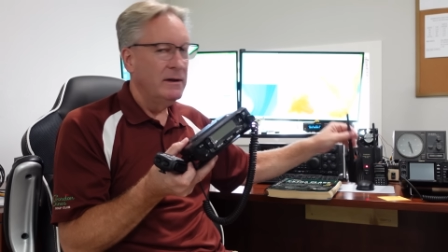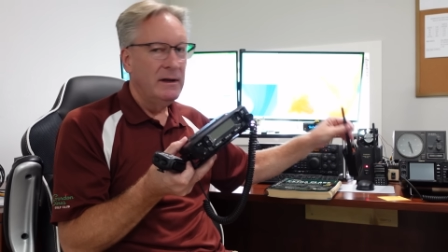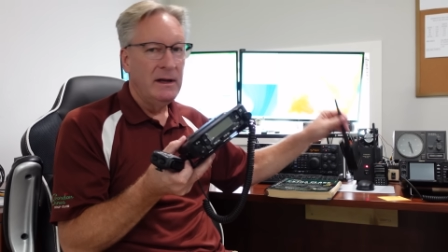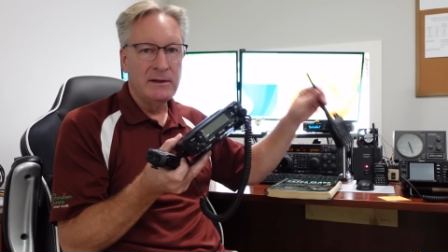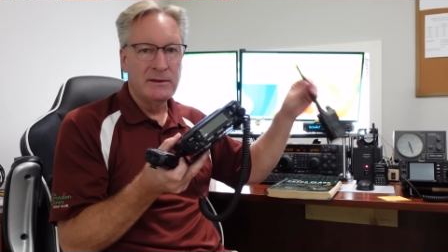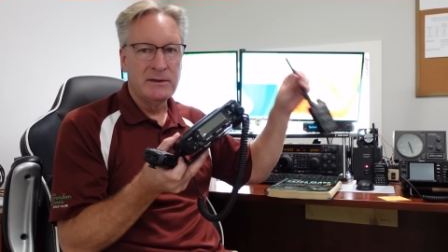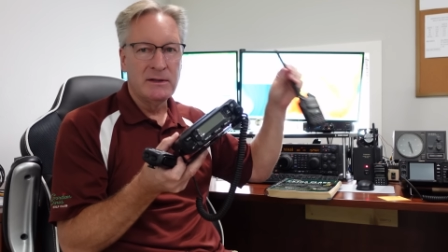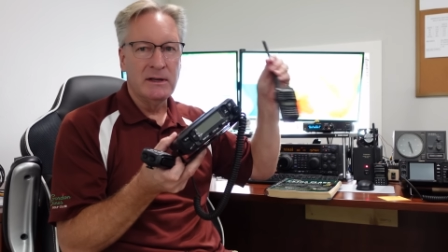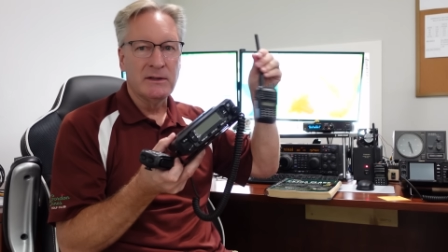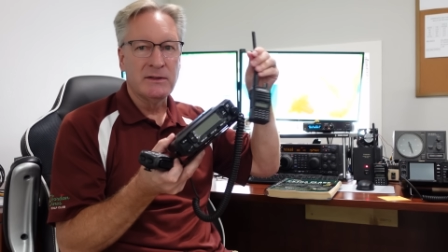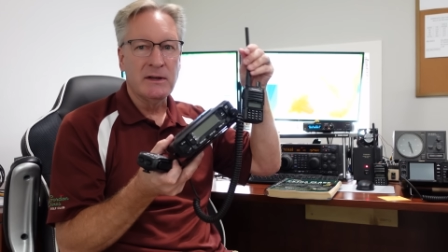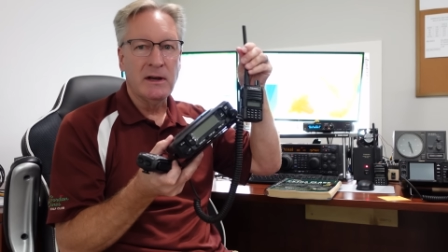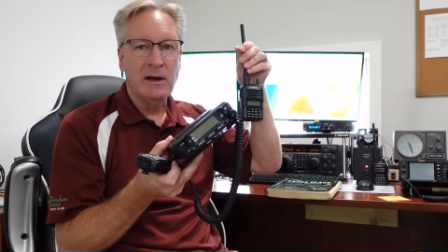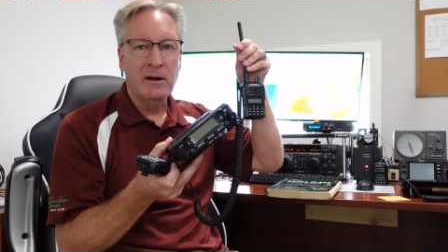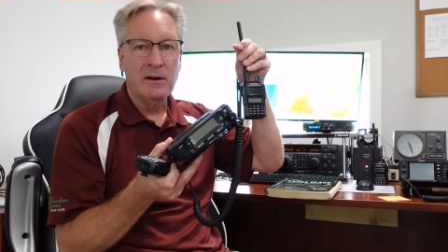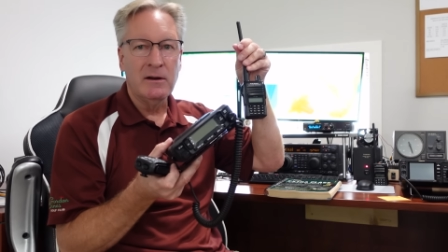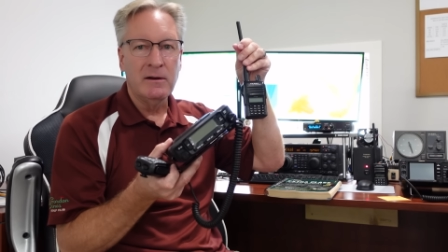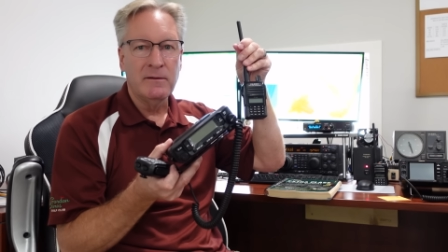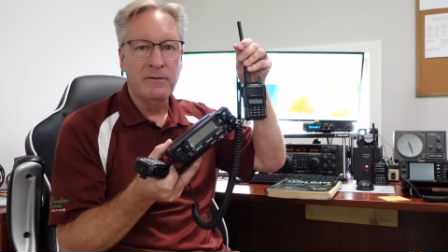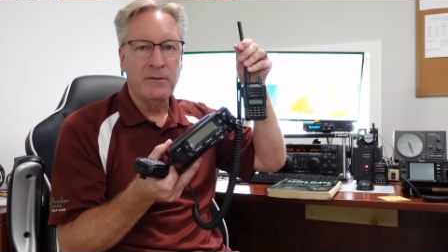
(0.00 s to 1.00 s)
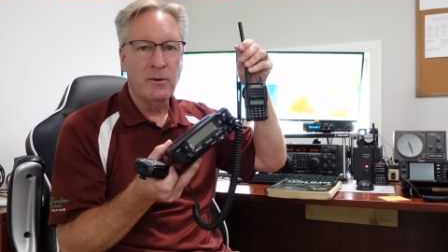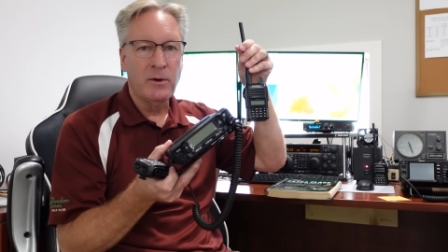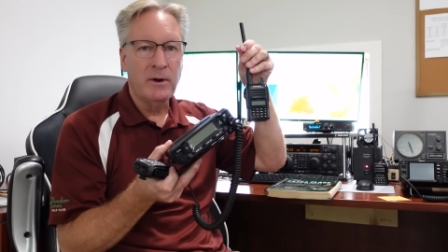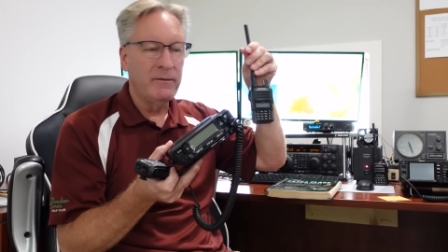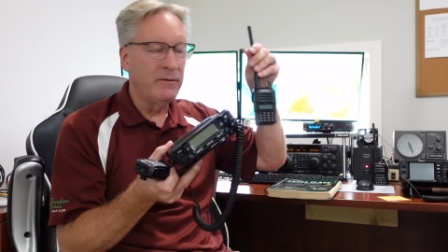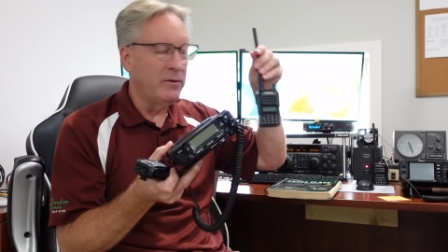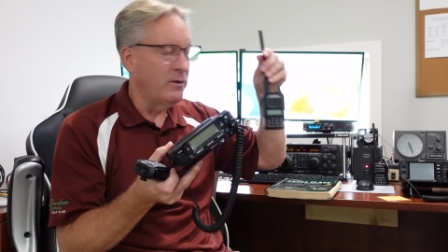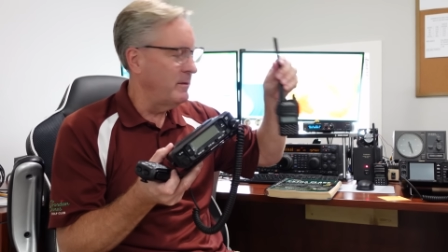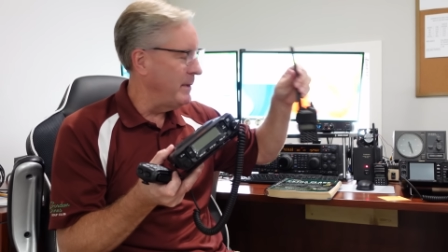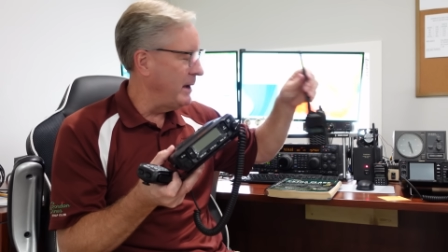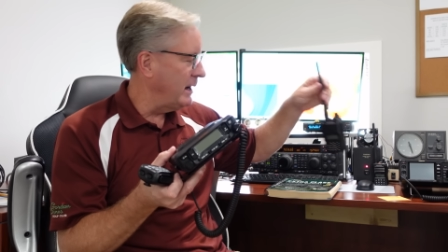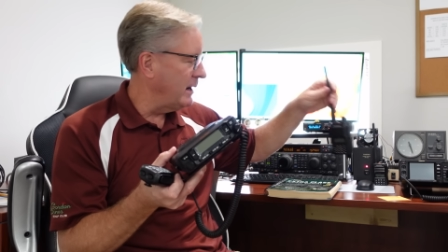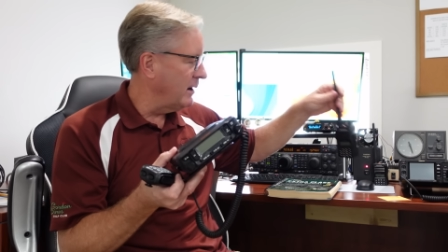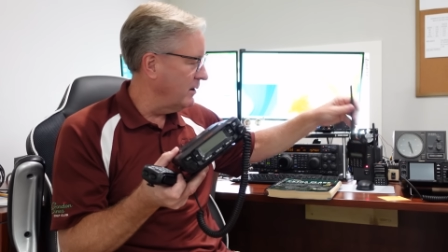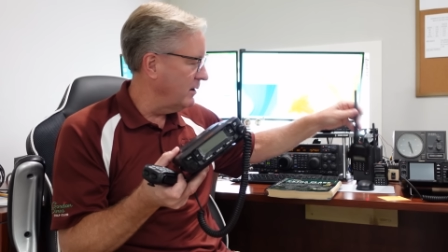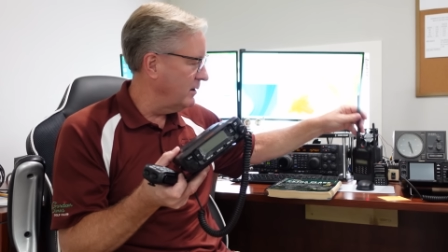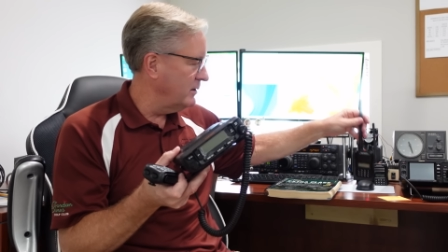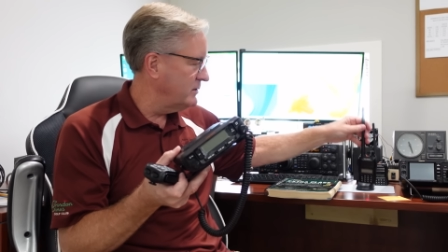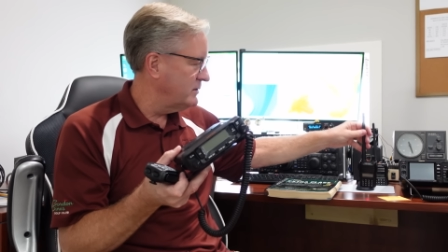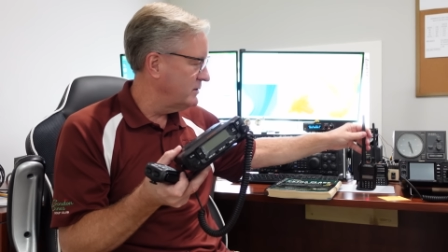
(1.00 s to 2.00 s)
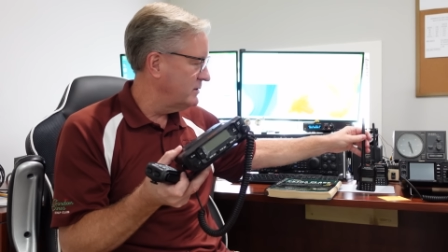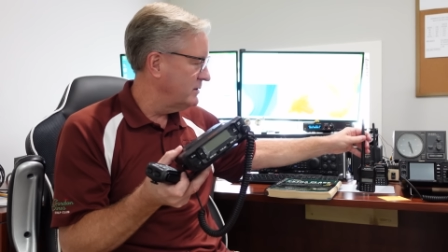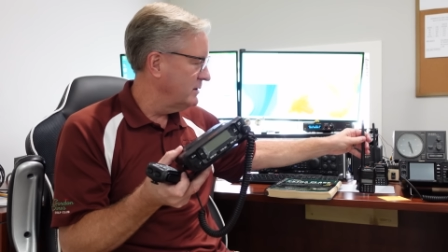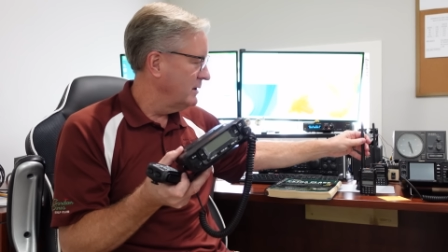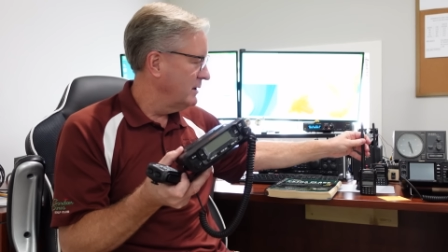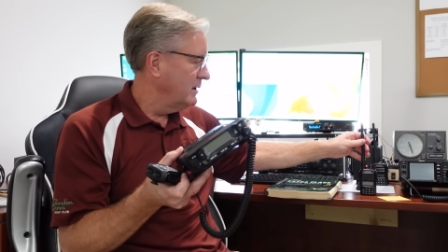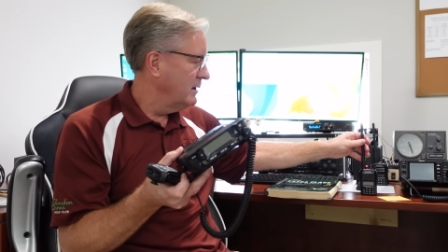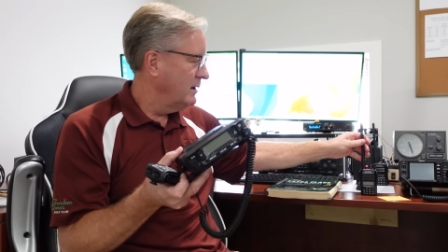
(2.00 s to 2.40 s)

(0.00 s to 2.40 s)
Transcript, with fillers: as this, 144 megahertz